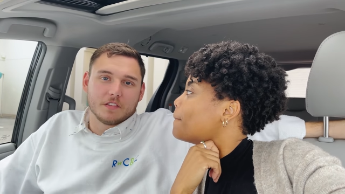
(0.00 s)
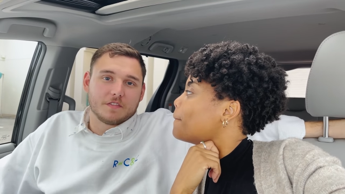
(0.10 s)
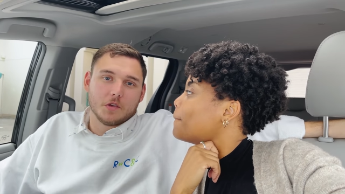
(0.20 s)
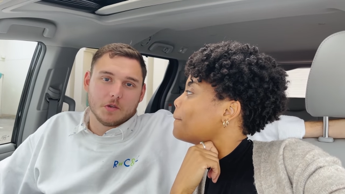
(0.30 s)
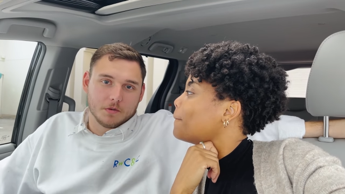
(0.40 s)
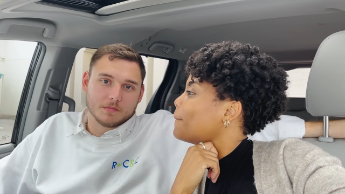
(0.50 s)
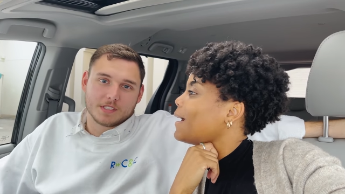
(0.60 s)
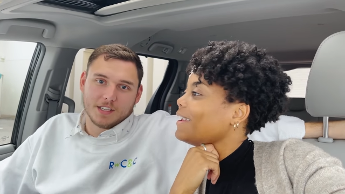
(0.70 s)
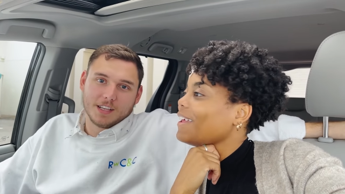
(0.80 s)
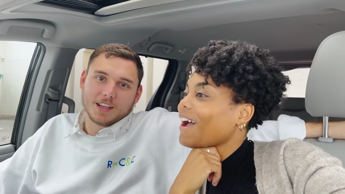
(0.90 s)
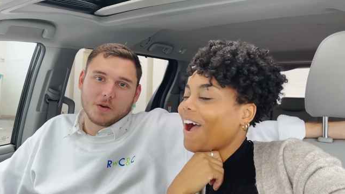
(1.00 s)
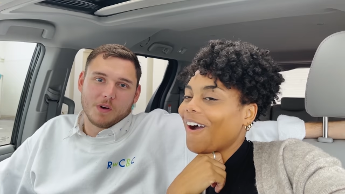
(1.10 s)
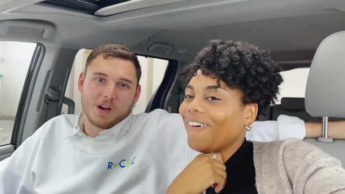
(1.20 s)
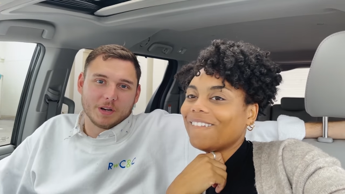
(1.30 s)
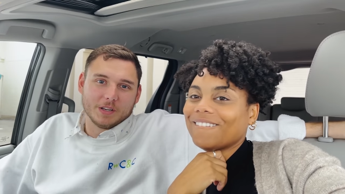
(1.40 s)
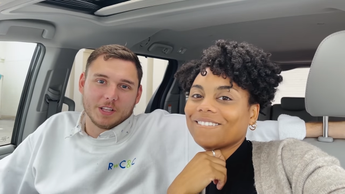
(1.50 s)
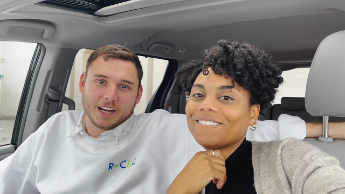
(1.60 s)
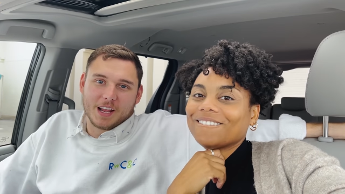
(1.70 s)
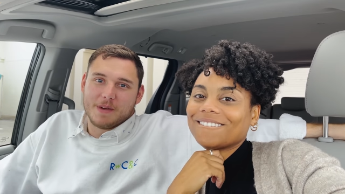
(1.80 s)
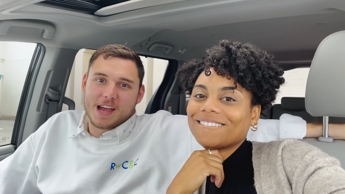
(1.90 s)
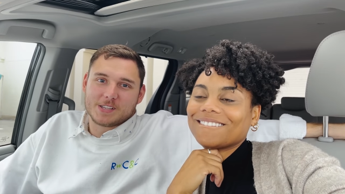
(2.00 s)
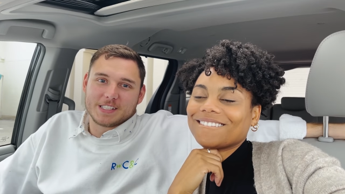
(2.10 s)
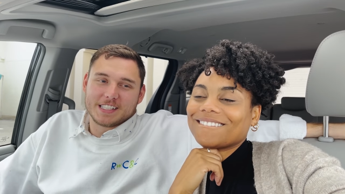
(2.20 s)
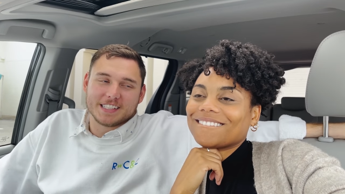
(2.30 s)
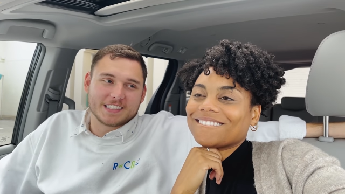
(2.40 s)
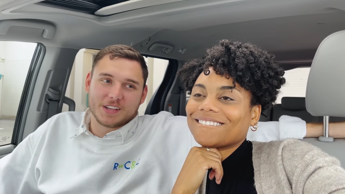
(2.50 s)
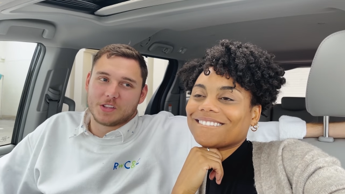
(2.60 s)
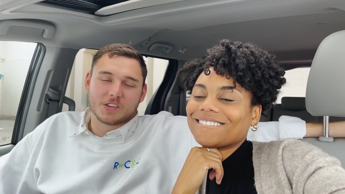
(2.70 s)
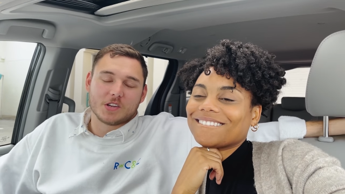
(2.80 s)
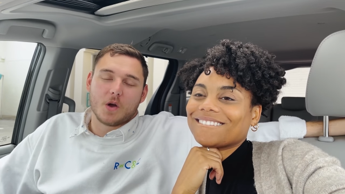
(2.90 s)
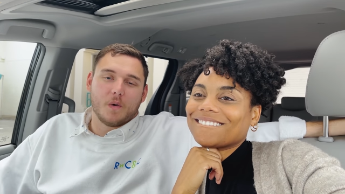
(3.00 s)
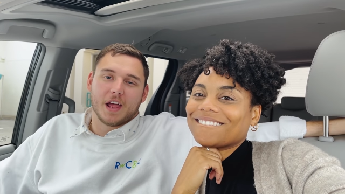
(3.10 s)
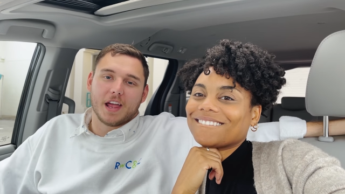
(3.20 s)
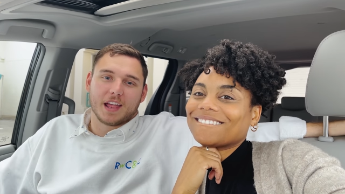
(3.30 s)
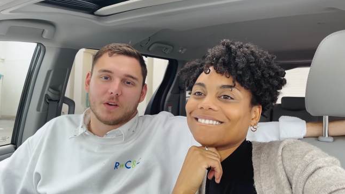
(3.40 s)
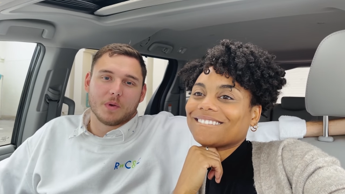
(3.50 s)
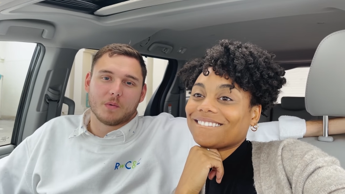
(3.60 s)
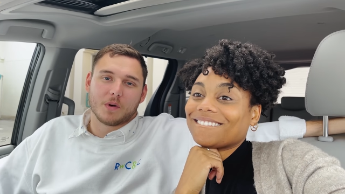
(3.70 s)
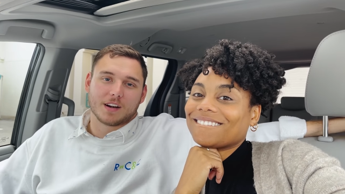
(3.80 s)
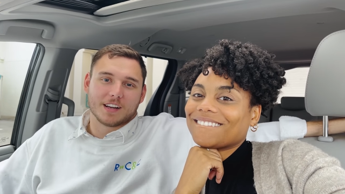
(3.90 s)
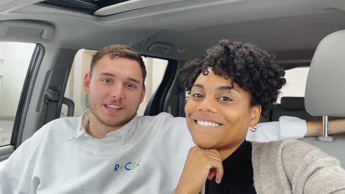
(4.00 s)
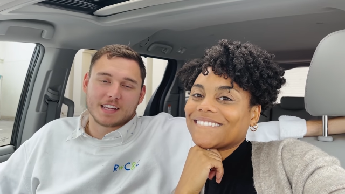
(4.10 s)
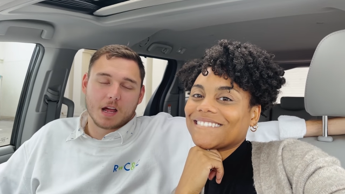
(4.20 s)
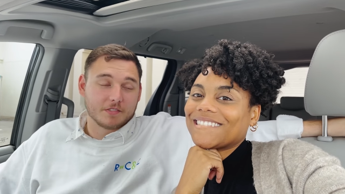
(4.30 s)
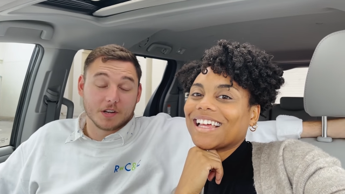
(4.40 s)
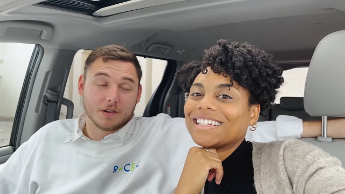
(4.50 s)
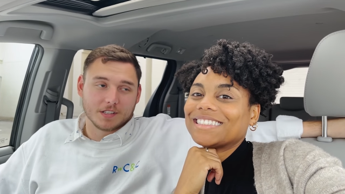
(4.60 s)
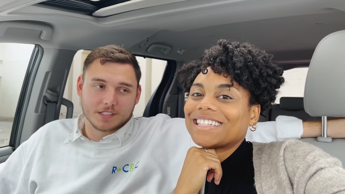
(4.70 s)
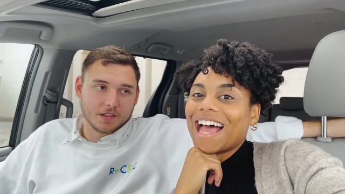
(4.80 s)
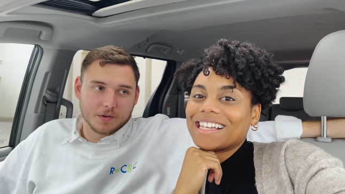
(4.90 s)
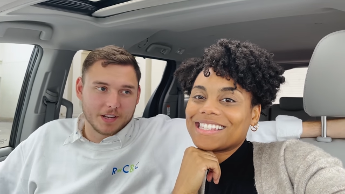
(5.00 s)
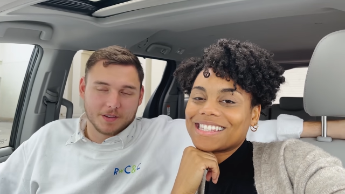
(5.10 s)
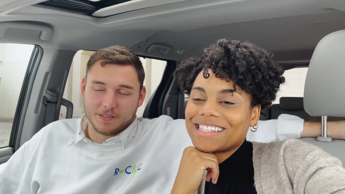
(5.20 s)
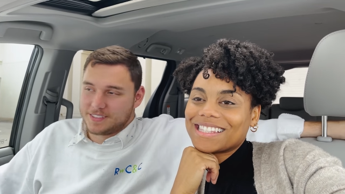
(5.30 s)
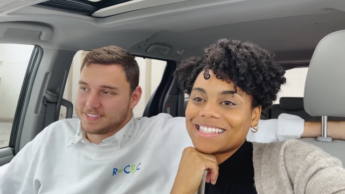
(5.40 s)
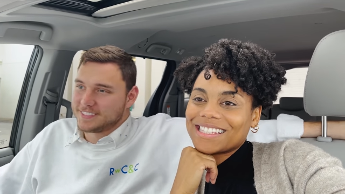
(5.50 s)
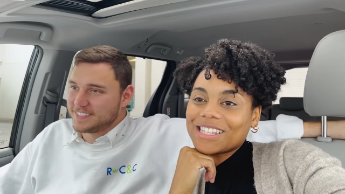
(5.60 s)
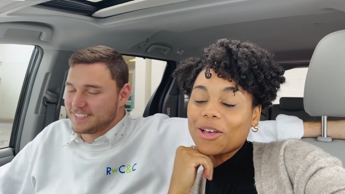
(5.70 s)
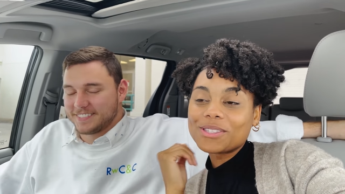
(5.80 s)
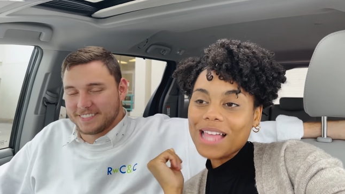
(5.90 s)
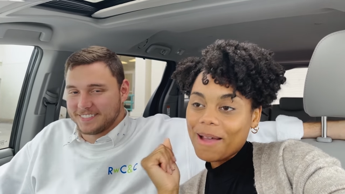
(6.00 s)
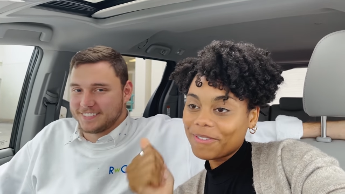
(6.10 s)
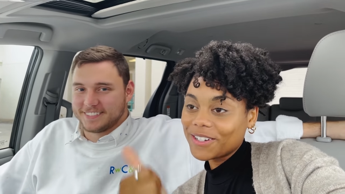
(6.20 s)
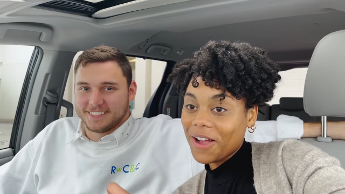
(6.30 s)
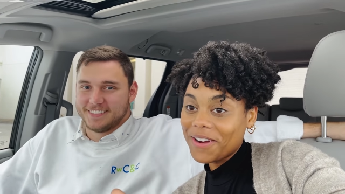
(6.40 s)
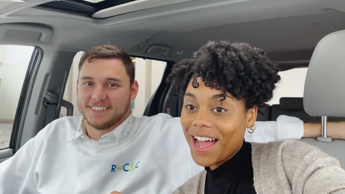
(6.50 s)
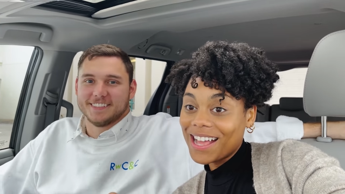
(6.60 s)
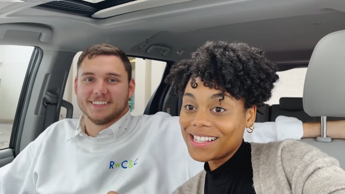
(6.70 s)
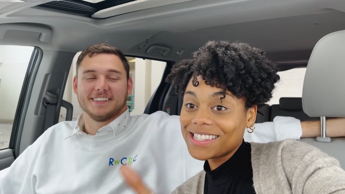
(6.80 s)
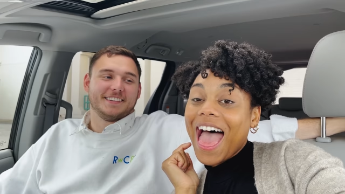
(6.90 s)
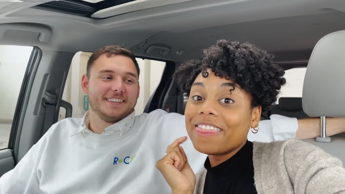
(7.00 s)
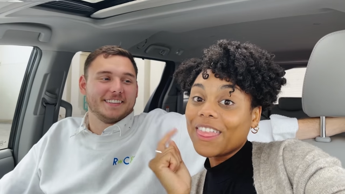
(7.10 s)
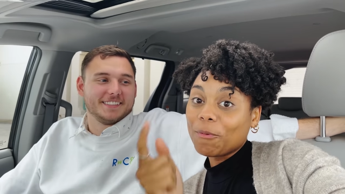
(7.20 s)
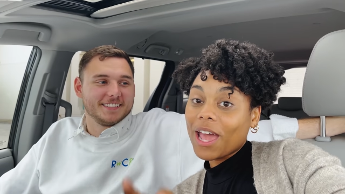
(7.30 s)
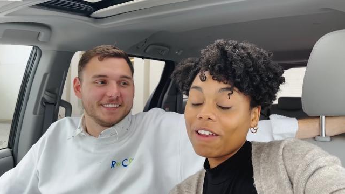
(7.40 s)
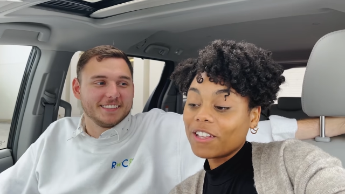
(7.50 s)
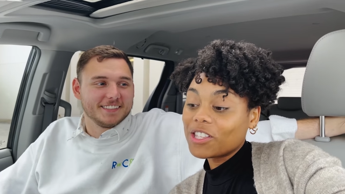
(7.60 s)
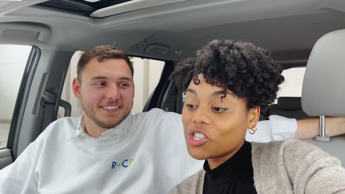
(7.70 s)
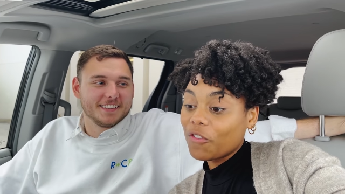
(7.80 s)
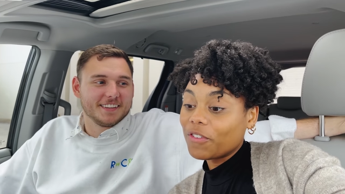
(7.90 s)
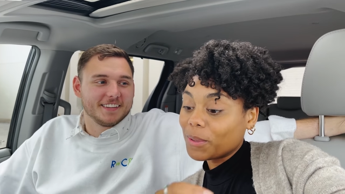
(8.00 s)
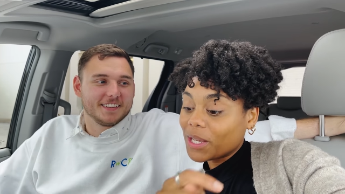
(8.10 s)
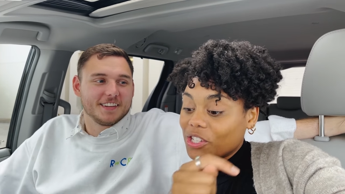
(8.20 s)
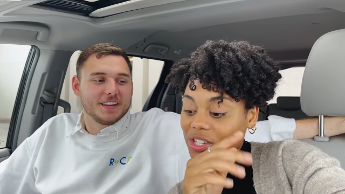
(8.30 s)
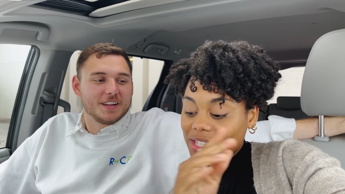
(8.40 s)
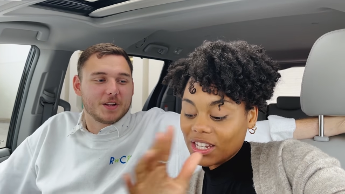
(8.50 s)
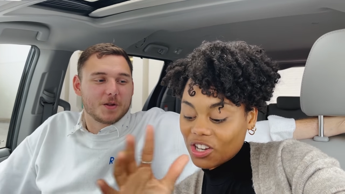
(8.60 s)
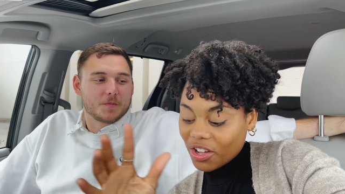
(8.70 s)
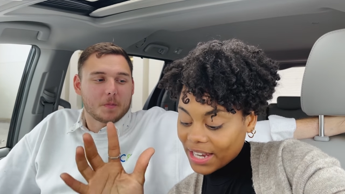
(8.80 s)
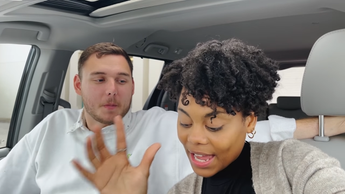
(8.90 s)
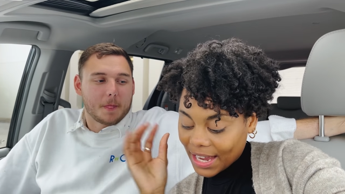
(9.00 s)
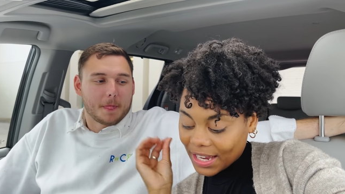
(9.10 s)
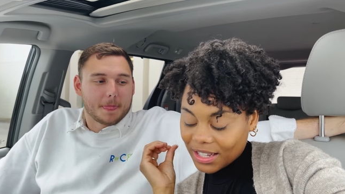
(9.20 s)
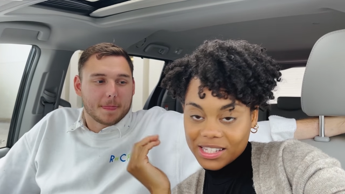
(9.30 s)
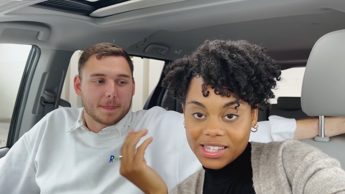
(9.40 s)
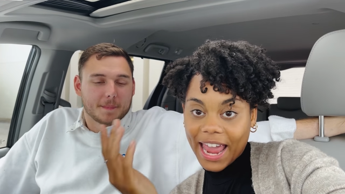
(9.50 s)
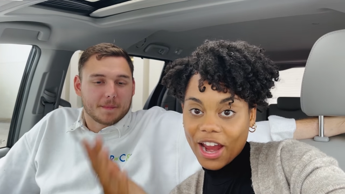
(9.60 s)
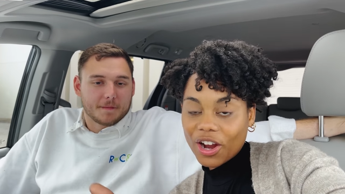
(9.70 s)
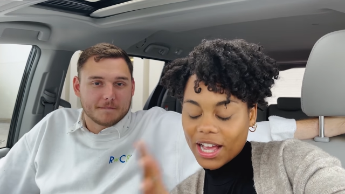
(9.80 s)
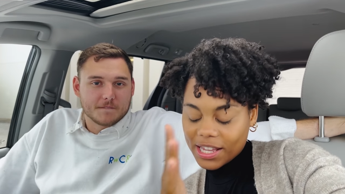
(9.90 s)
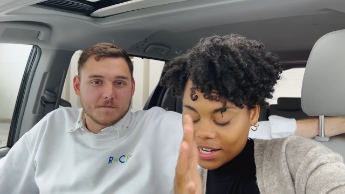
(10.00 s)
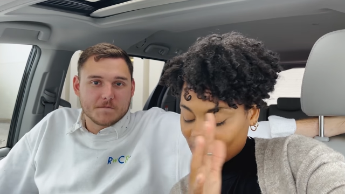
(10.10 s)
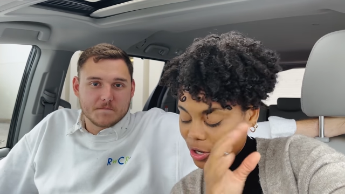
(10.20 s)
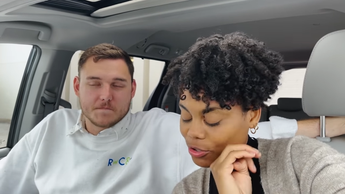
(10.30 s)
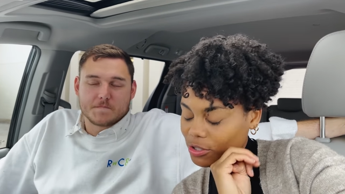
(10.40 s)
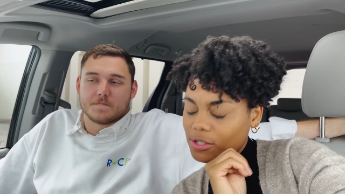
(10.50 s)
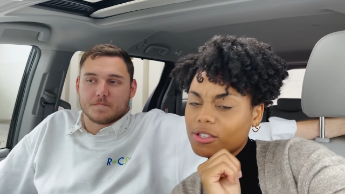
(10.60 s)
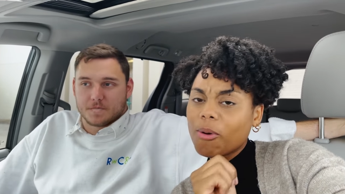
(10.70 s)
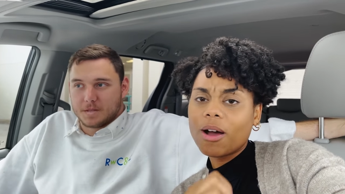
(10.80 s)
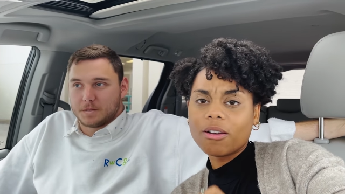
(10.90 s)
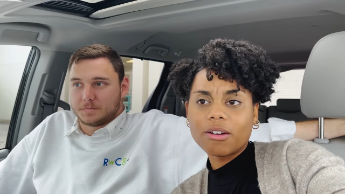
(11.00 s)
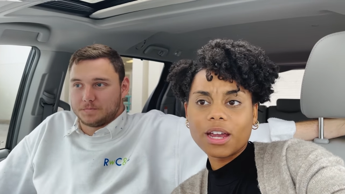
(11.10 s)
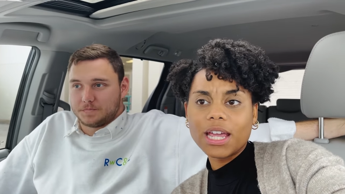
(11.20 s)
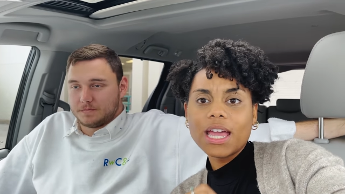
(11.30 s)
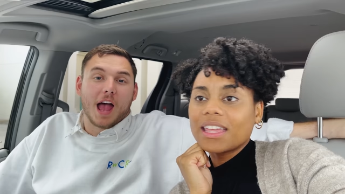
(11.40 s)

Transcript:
Speaker 1: the fumes. I know. While we were looking at mattresses, so there's no way we weren't gonna stop for donuts. Yes.
Speaker 2: So stop for donuts, and then we gotta feed Sophie because she hasn't eaten all day because the haircut, and I know she's mm -hmm. so mm-hmm. hungry.